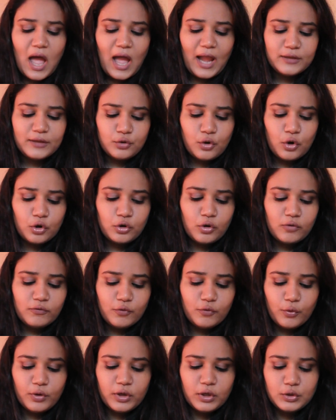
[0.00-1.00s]
I thought
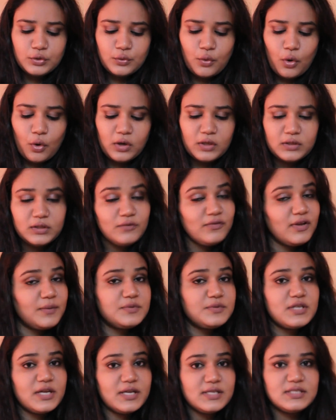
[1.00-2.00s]
of going to all other
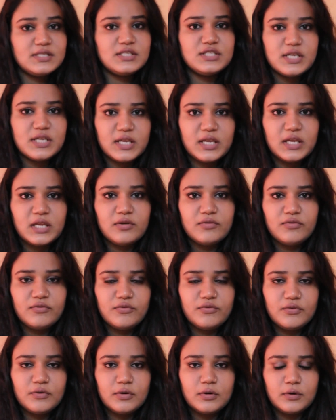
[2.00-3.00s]
websites and checking
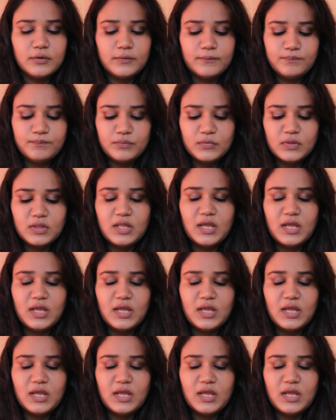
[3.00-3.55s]
if um,